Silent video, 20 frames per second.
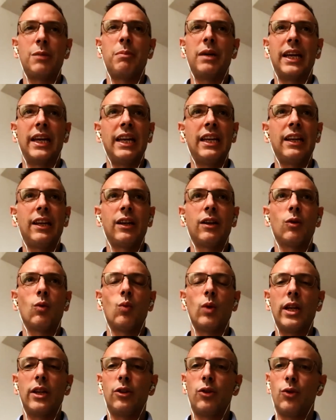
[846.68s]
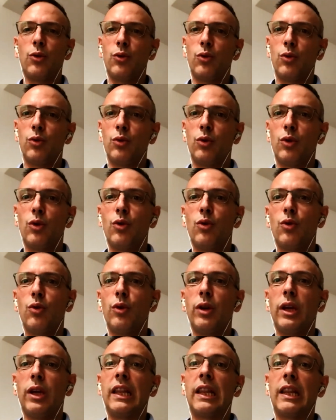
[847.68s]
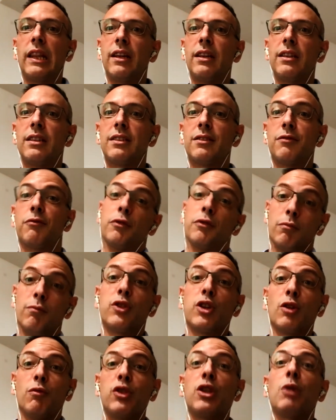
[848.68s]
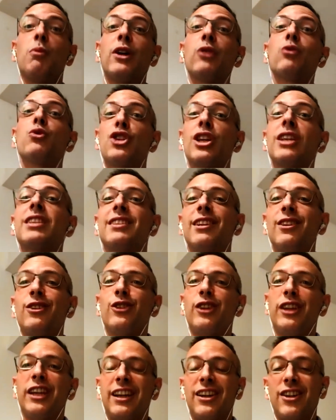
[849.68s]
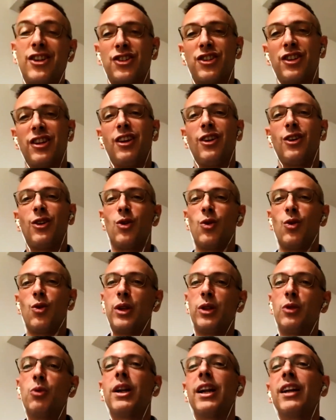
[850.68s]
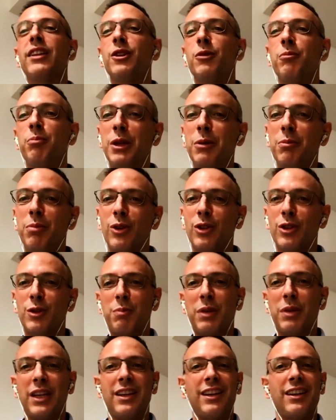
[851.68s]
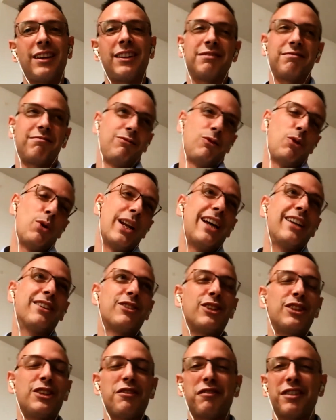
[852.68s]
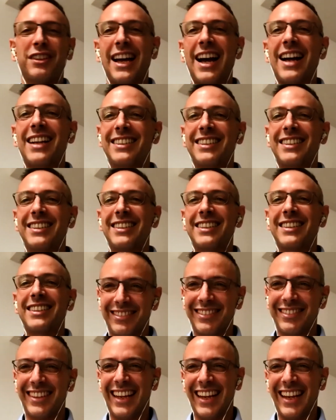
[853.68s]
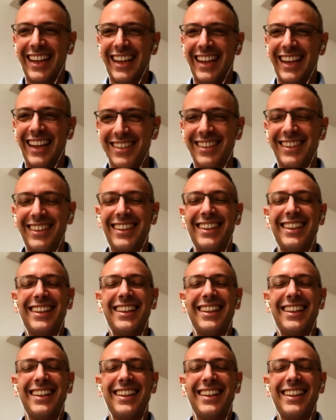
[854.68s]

at the beginning, when you go in this from someone who just learned English, but with 100 people speaking 100 different accents of English,